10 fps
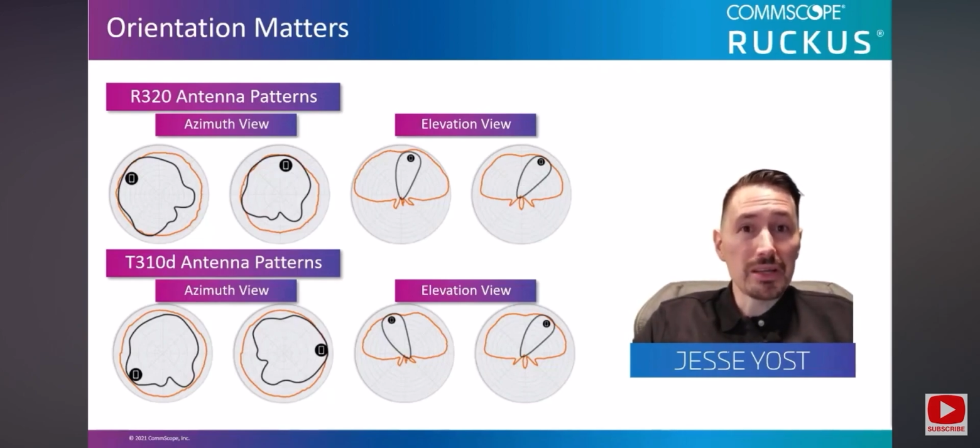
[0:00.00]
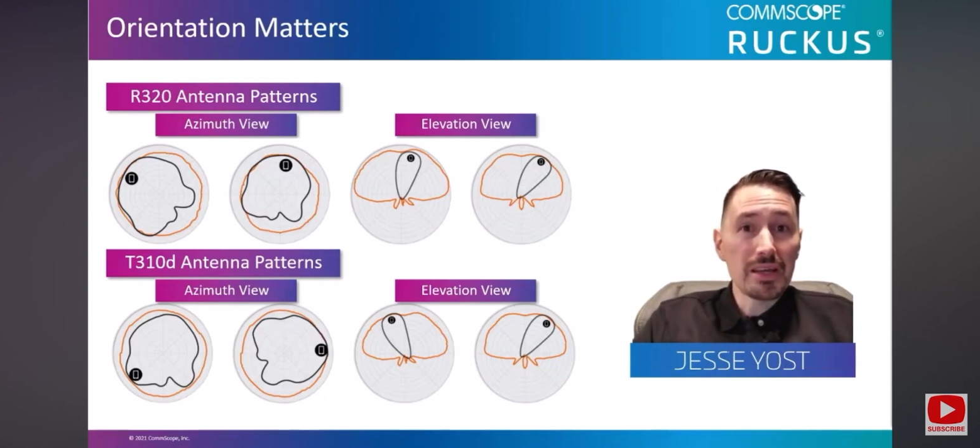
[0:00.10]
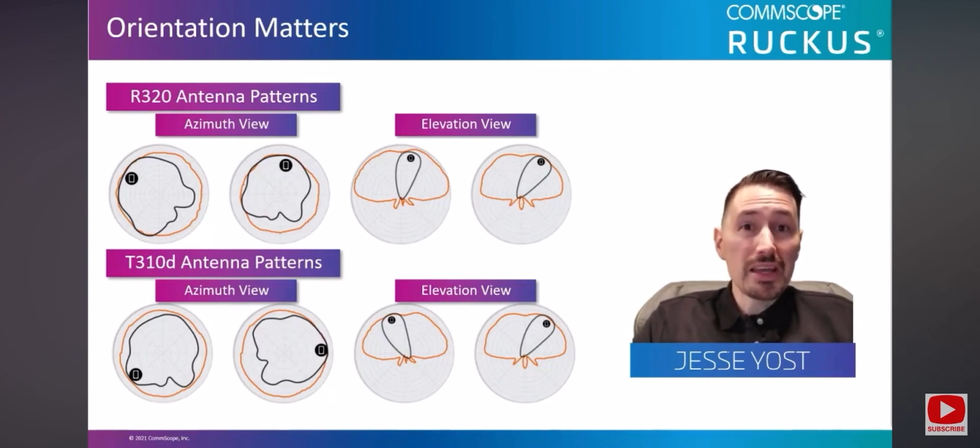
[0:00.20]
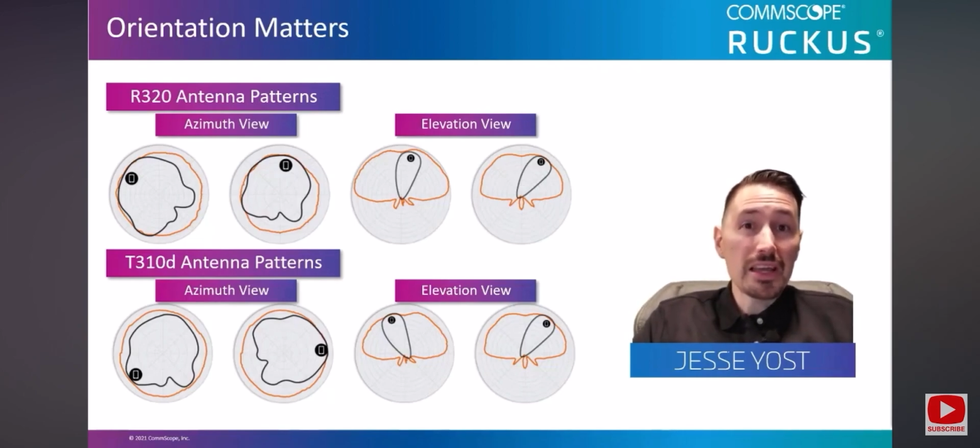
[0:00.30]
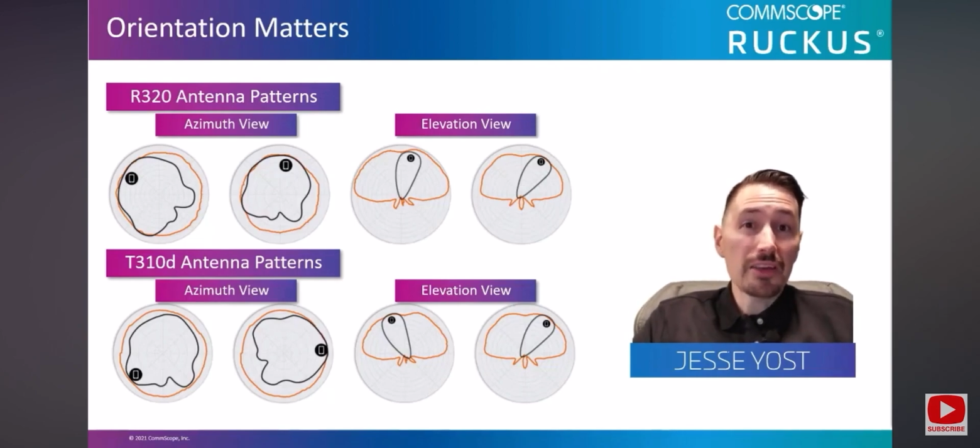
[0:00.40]

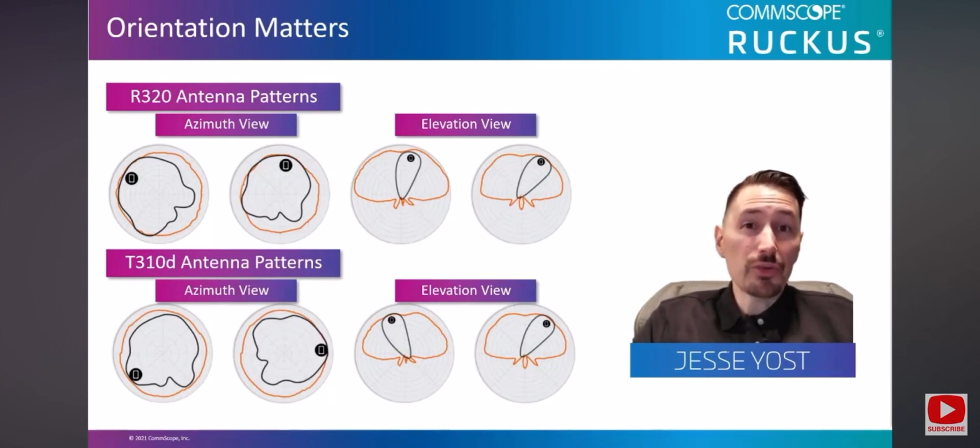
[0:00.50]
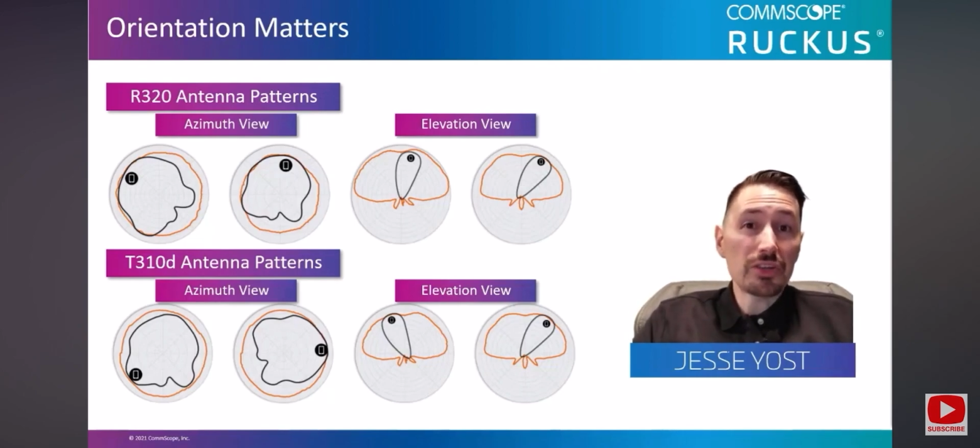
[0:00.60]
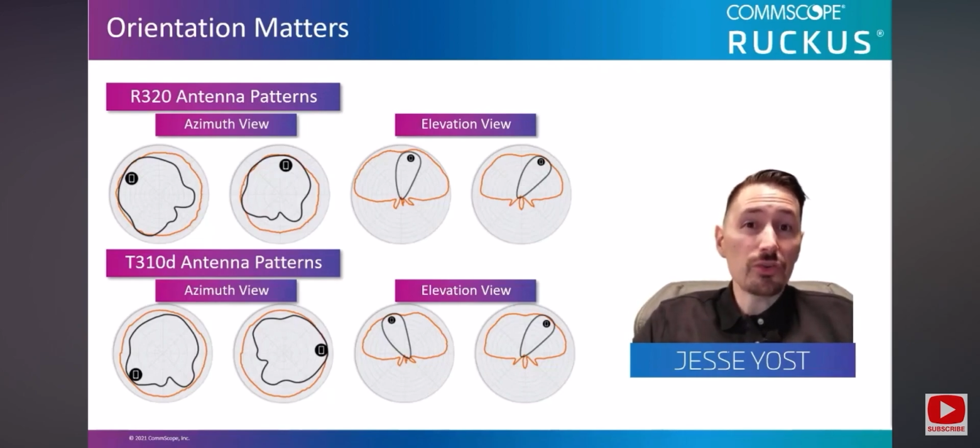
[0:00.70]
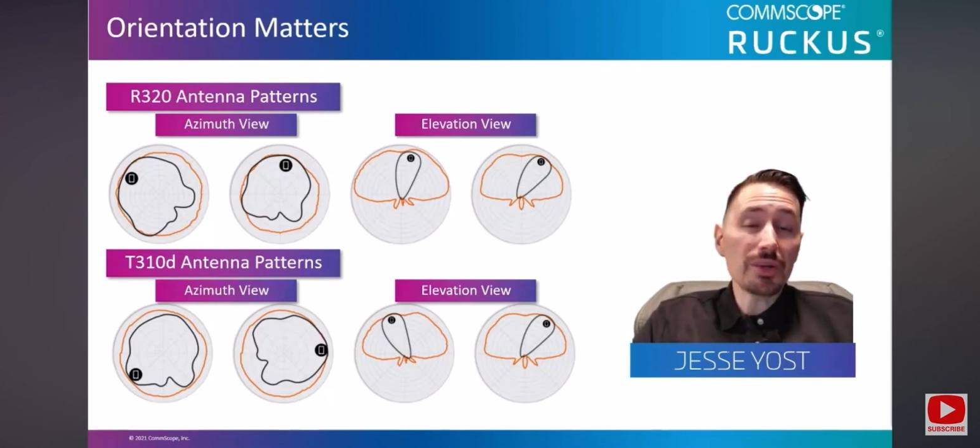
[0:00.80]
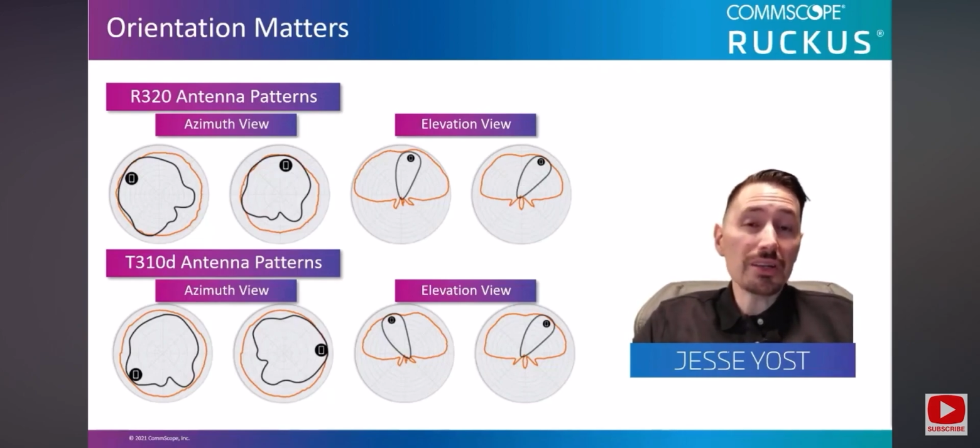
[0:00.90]
and if we
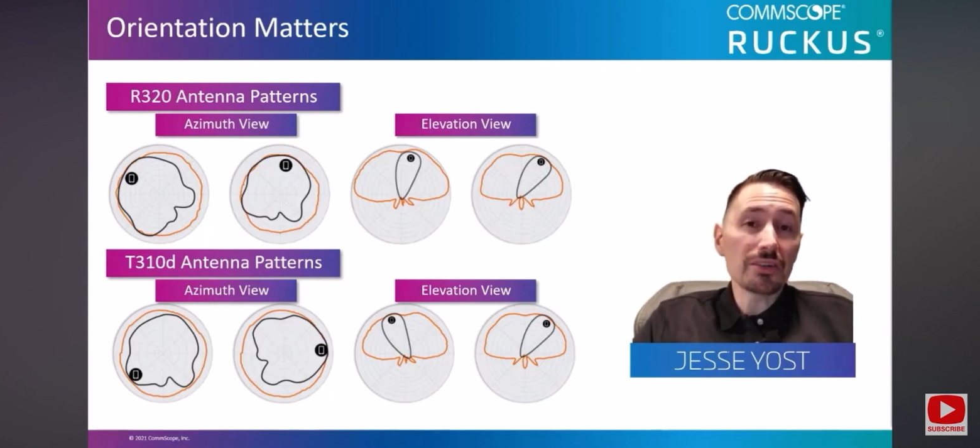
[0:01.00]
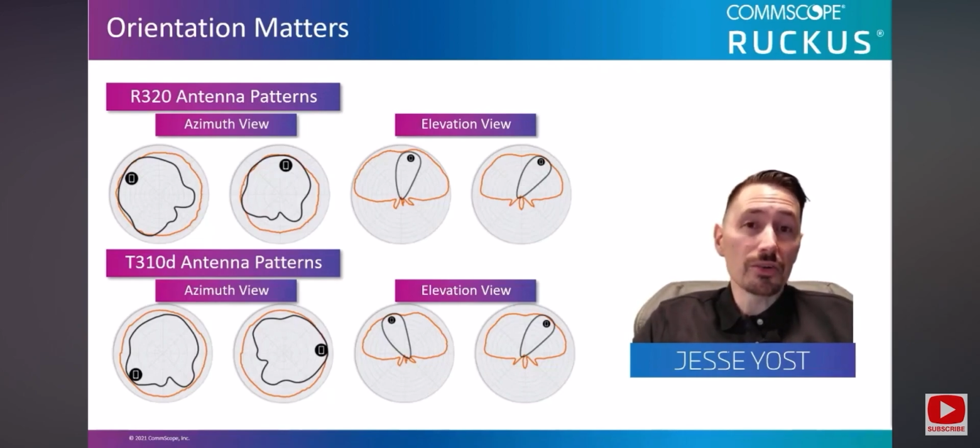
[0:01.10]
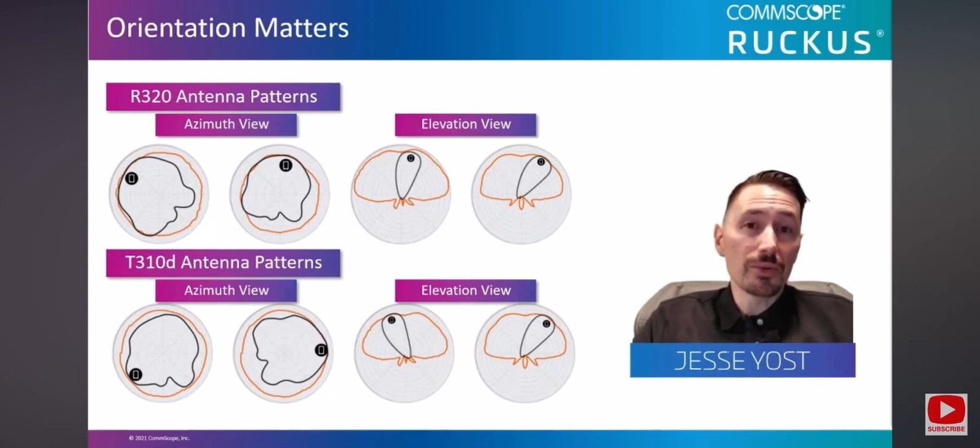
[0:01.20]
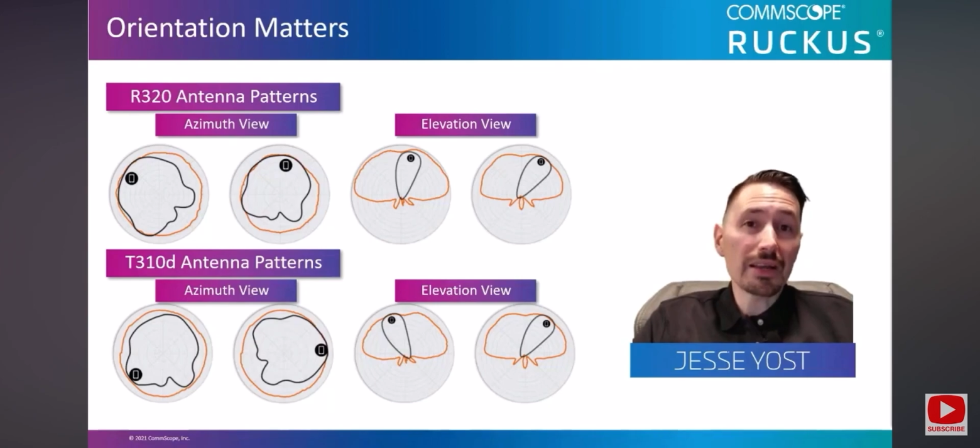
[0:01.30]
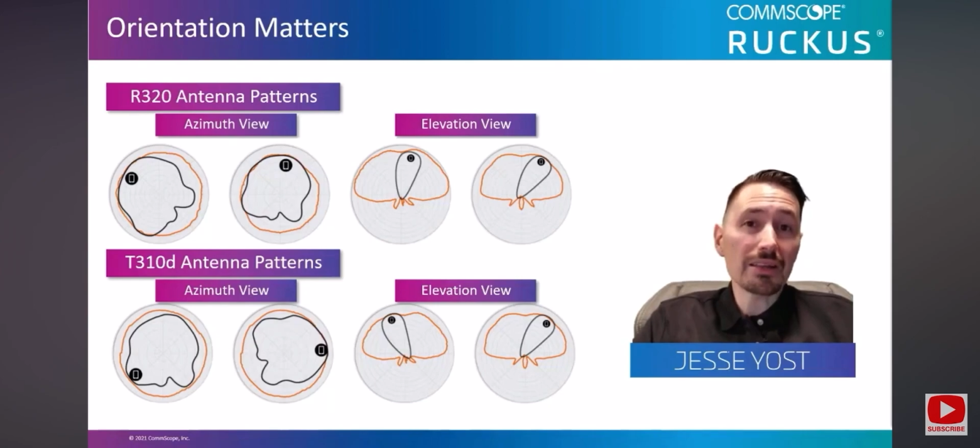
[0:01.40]
do it
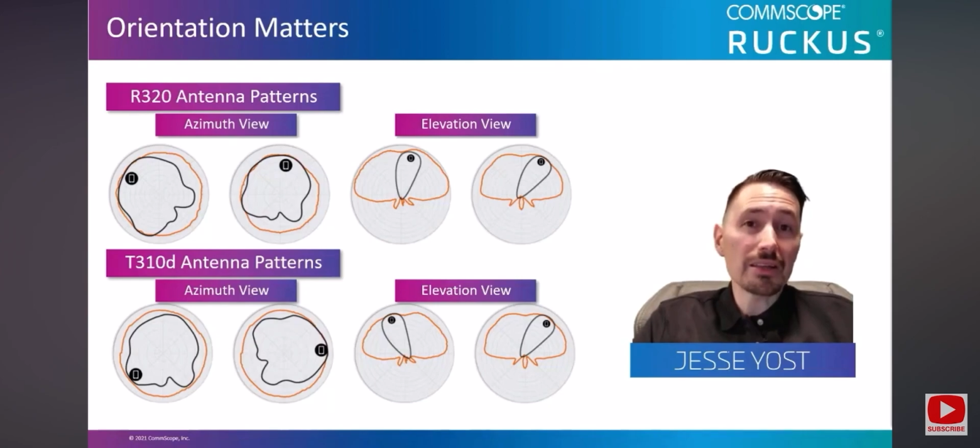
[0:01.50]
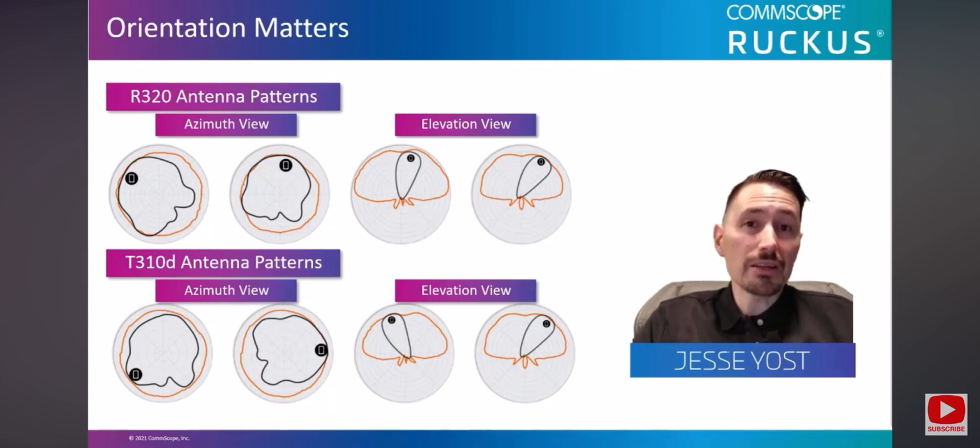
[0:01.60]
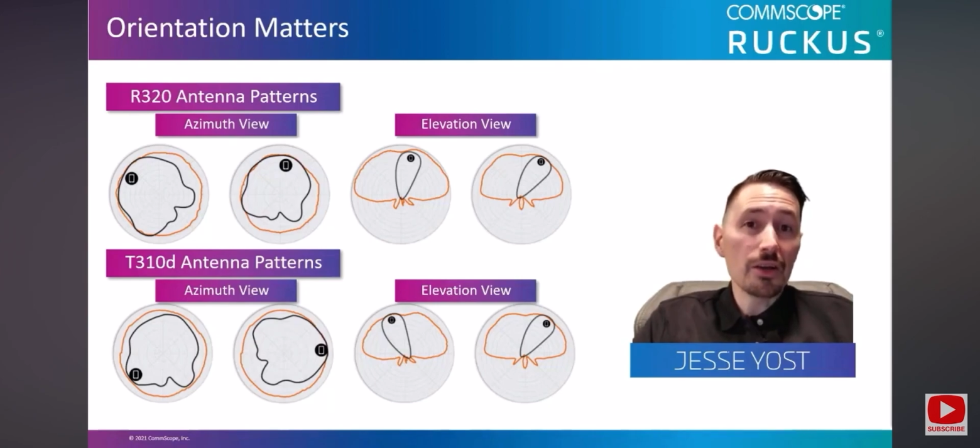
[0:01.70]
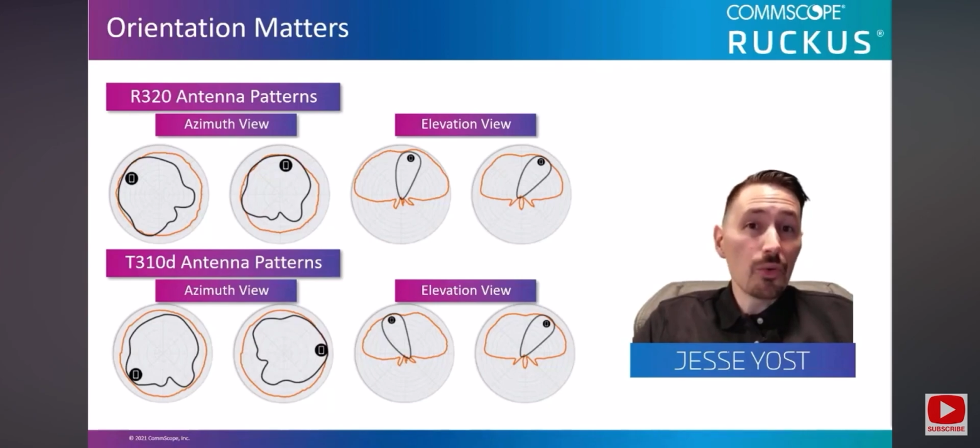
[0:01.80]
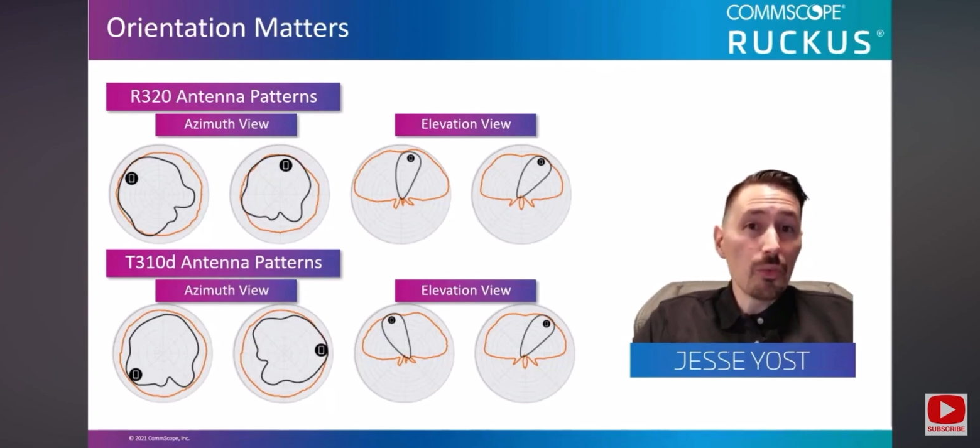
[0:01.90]
incorrectly,